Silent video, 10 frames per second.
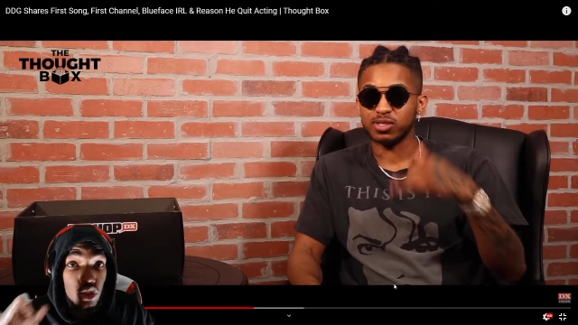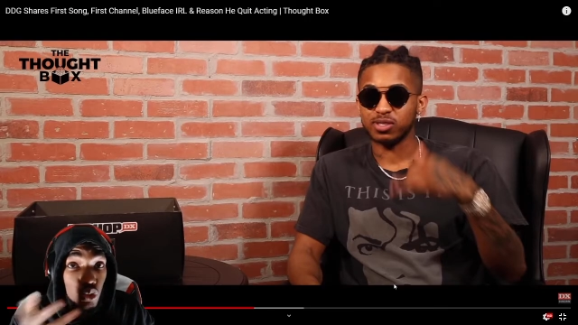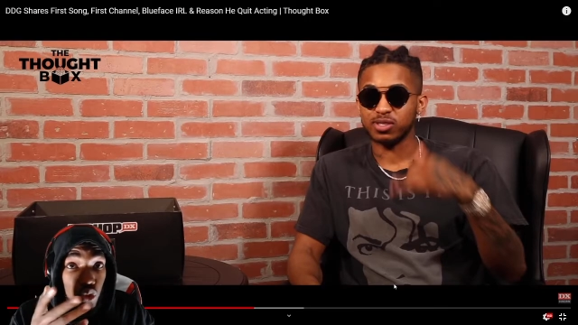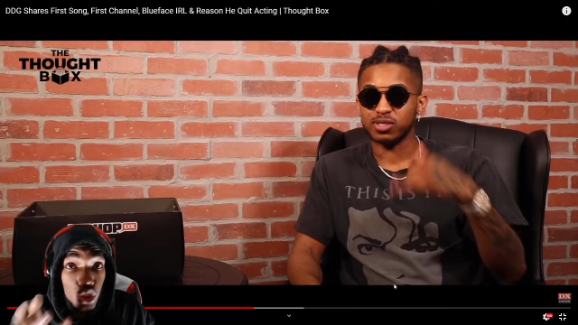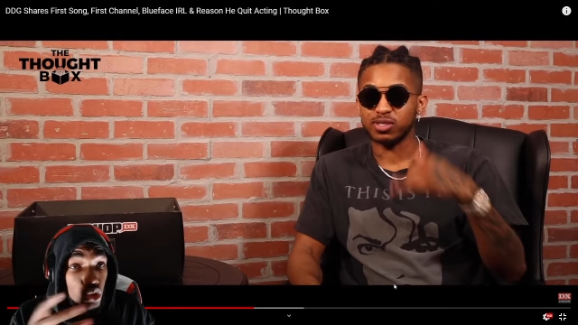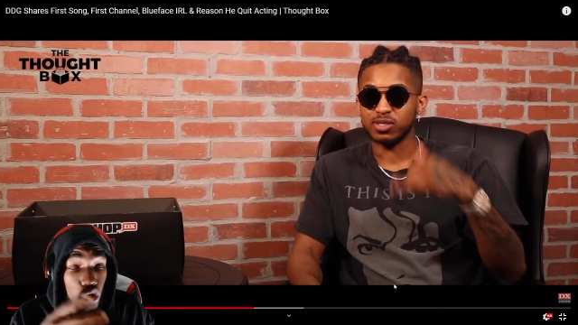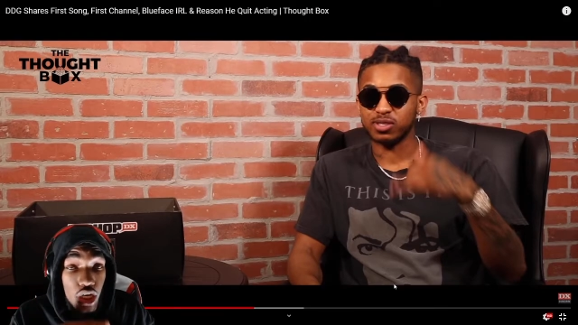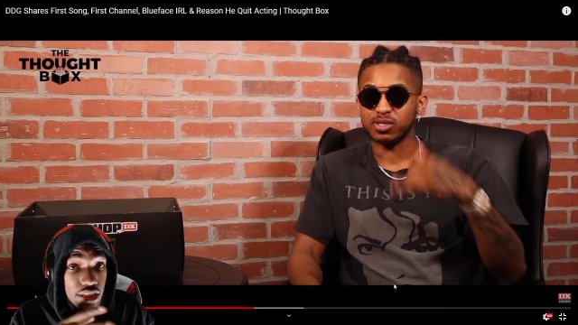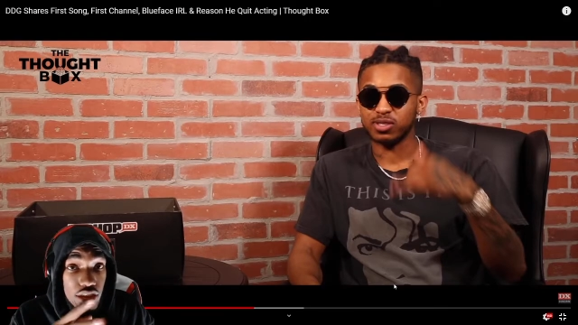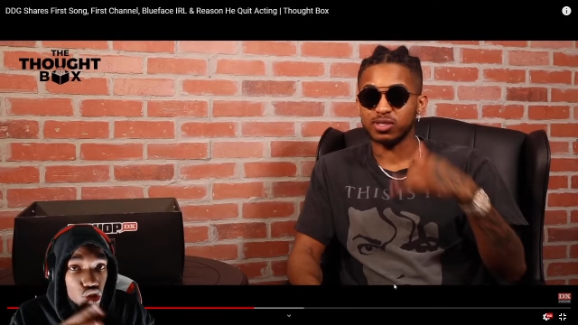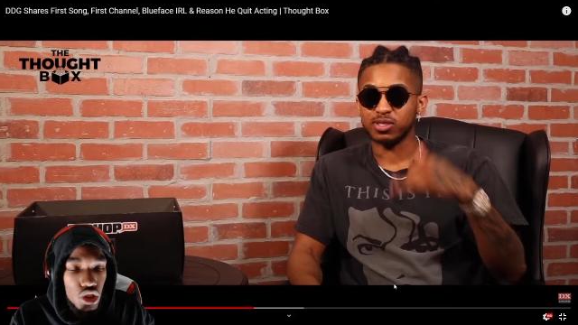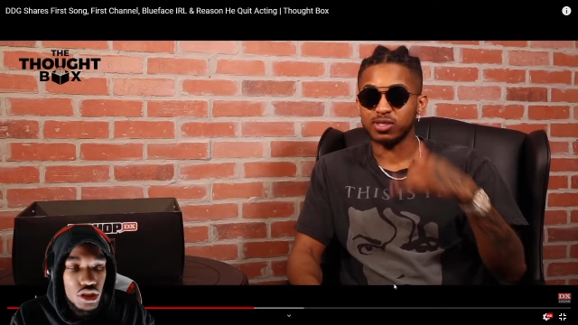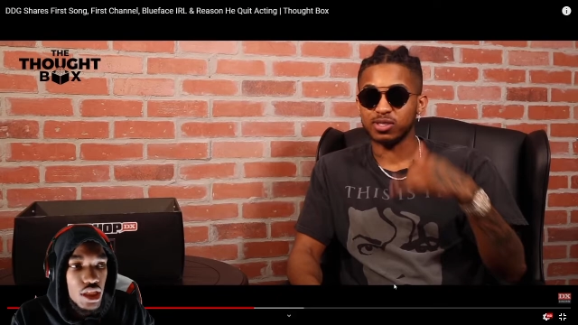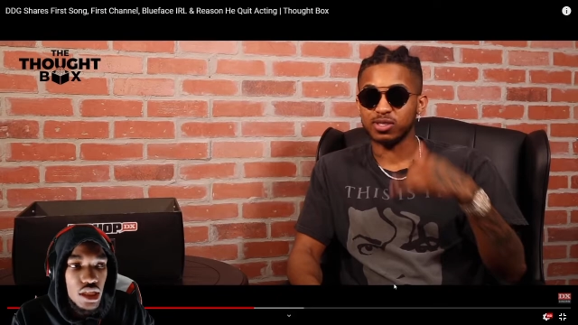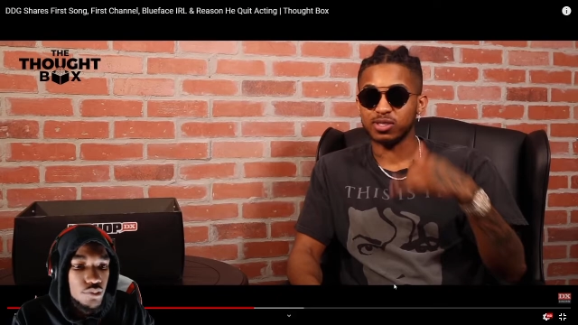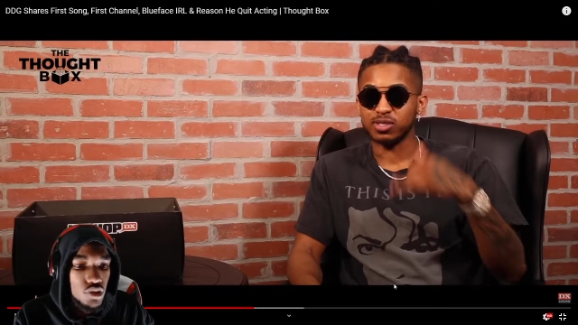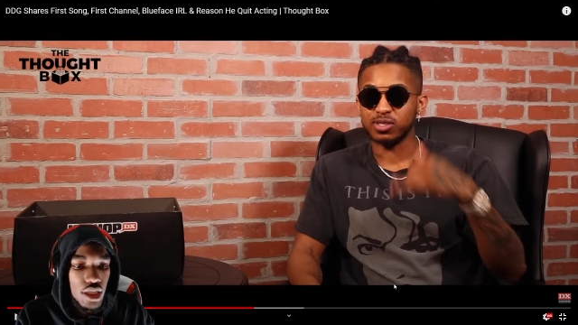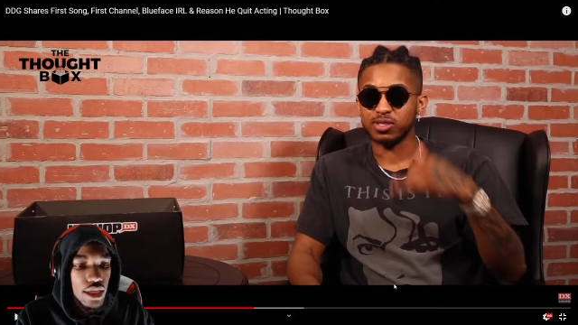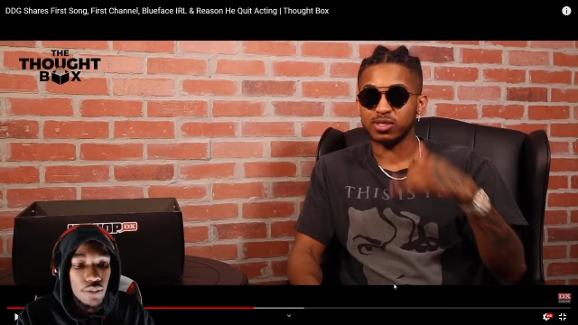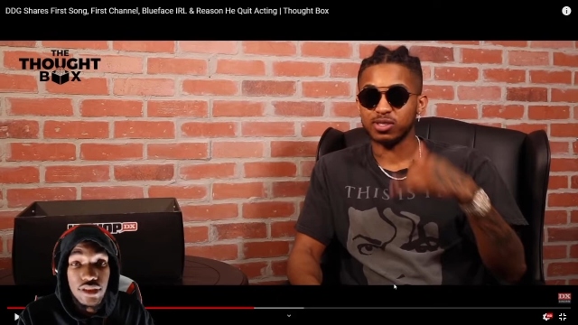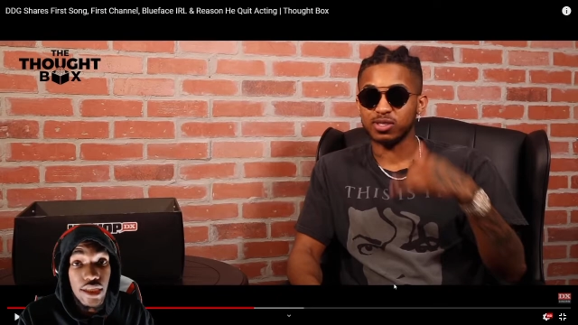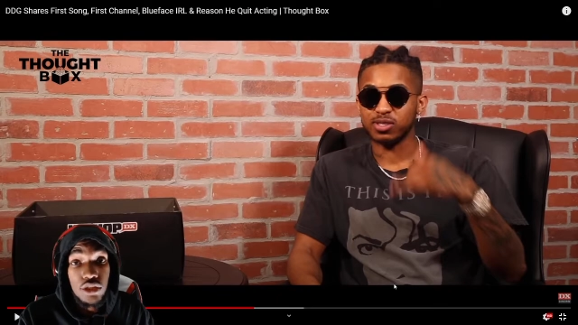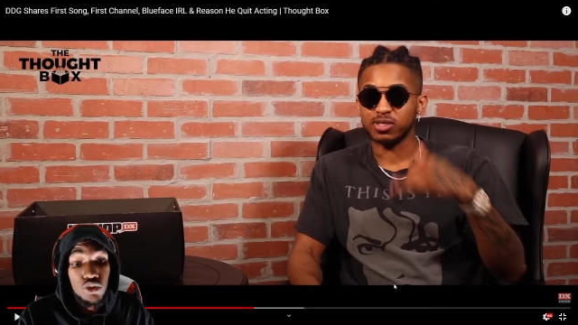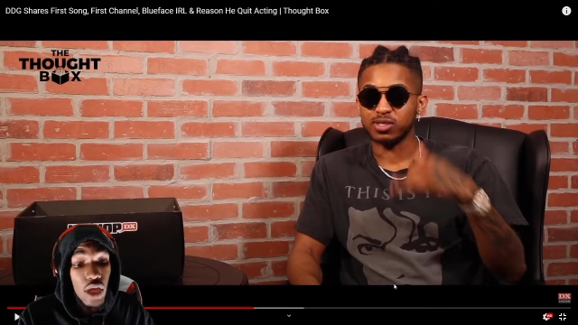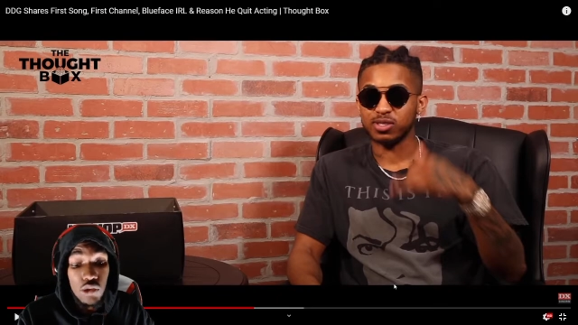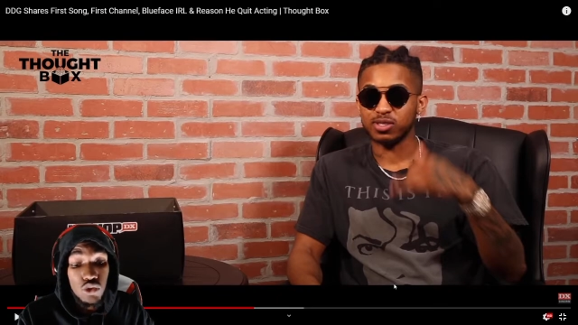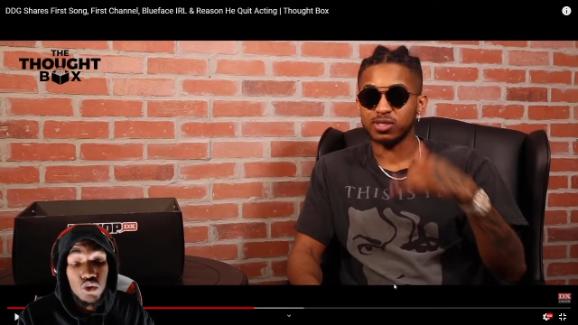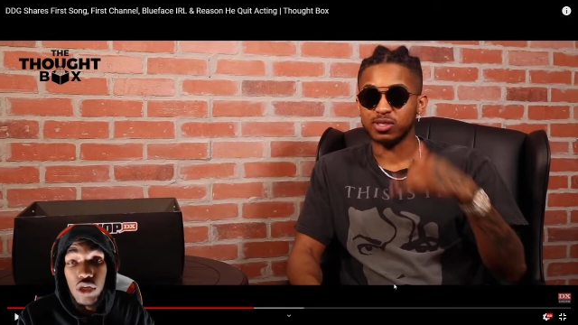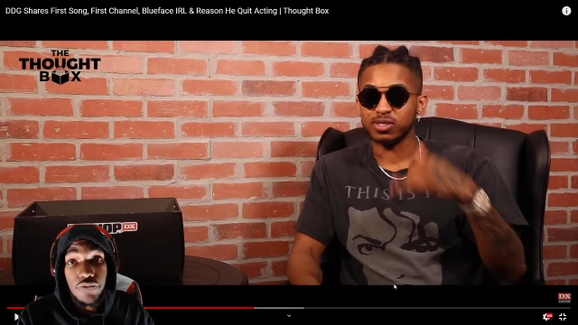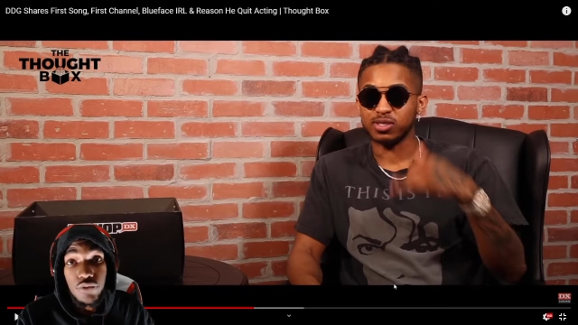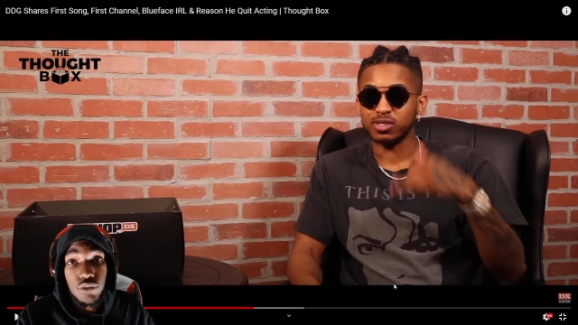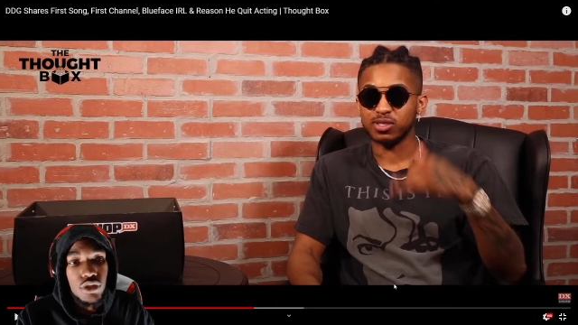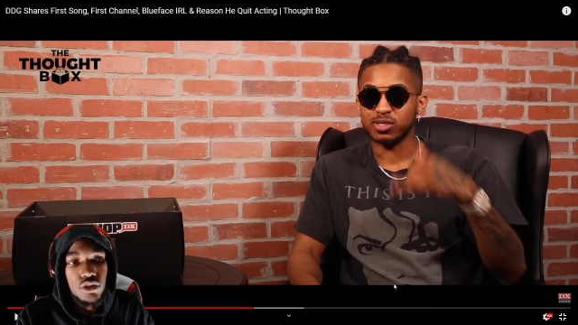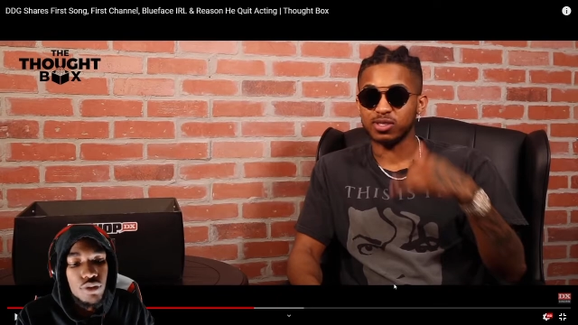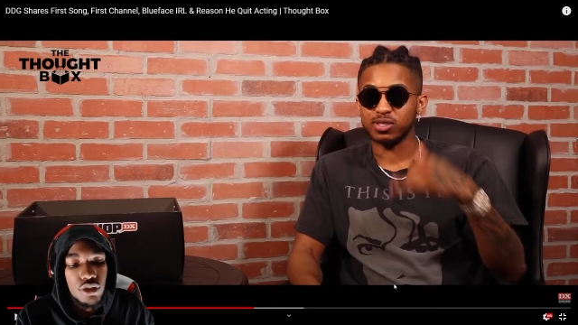Speaker 1: a real crazy trick shotter, bro. Like I'm telling you, I used to do that for real, bro.